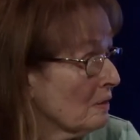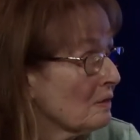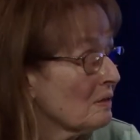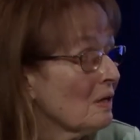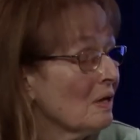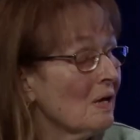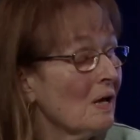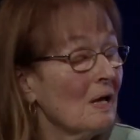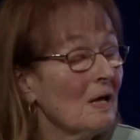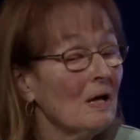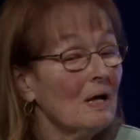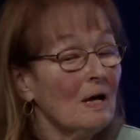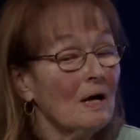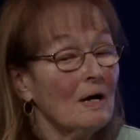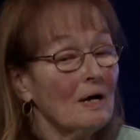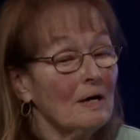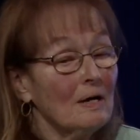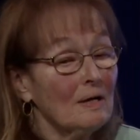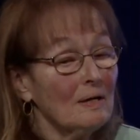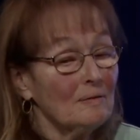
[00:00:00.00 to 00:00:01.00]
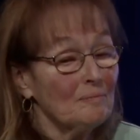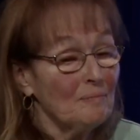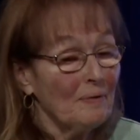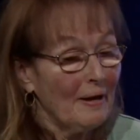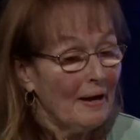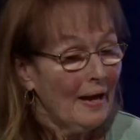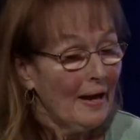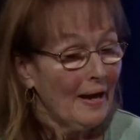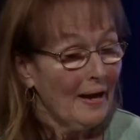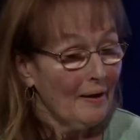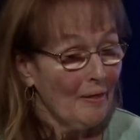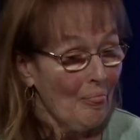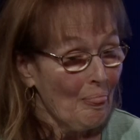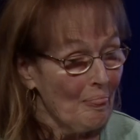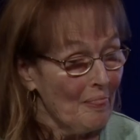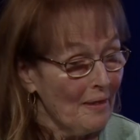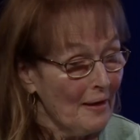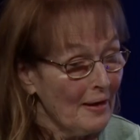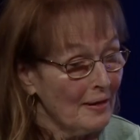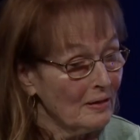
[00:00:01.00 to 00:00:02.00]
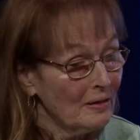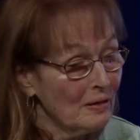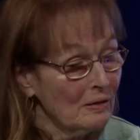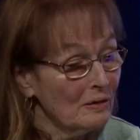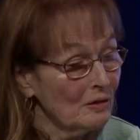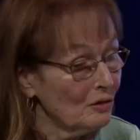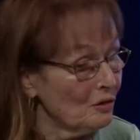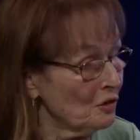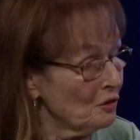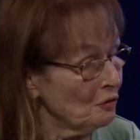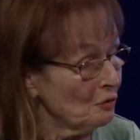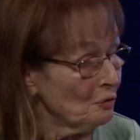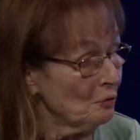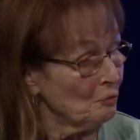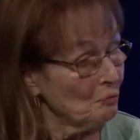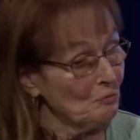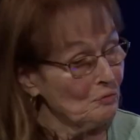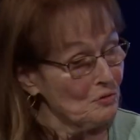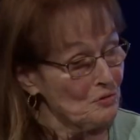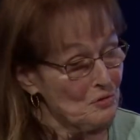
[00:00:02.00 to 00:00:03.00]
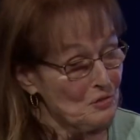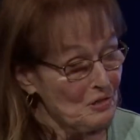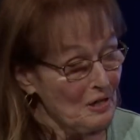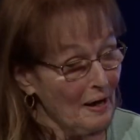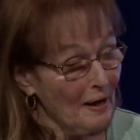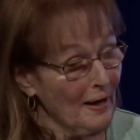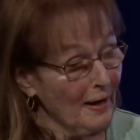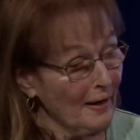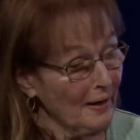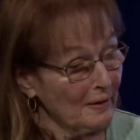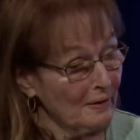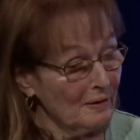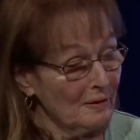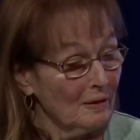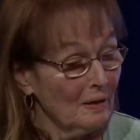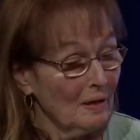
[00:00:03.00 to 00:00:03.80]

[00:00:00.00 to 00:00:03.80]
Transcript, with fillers: Okay. Um, and then you decide